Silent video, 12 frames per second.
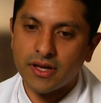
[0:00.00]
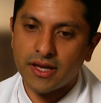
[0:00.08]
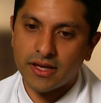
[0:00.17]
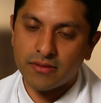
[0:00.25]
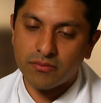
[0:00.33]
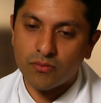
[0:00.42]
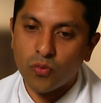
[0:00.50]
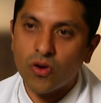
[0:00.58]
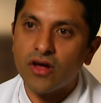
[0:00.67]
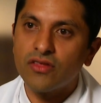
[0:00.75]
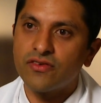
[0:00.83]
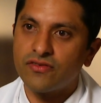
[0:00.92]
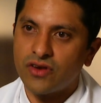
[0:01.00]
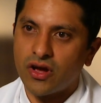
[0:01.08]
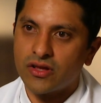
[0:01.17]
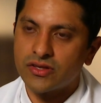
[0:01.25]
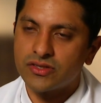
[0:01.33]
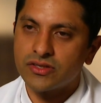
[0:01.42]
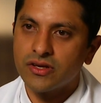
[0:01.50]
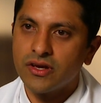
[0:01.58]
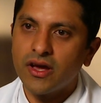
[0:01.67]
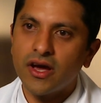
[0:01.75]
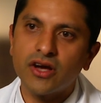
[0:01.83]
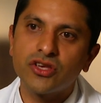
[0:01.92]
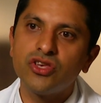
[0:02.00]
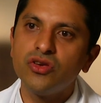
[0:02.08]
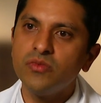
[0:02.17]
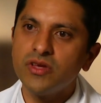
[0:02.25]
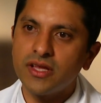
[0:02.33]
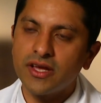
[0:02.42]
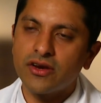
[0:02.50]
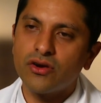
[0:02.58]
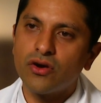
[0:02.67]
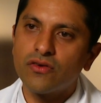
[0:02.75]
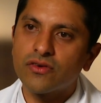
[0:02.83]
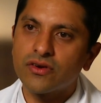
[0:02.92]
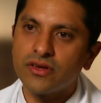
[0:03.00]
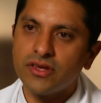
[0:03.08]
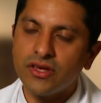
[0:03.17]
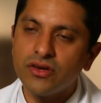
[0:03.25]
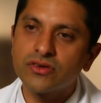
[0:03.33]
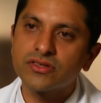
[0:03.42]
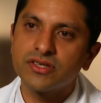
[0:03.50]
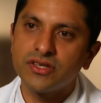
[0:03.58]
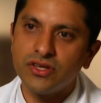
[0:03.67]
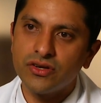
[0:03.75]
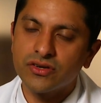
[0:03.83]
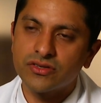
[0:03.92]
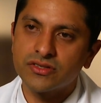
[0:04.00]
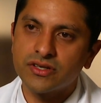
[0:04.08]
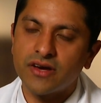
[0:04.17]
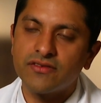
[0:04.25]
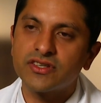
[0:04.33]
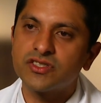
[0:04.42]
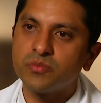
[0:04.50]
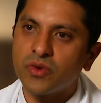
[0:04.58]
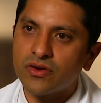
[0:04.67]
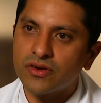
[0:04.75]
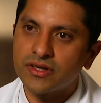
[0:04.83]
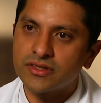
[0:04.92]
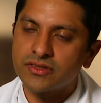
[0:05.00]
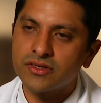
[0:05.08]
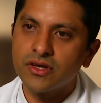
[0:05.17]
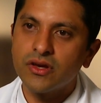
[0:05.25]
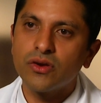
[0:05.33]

a wealth of knowledge accumulated over years and years of experience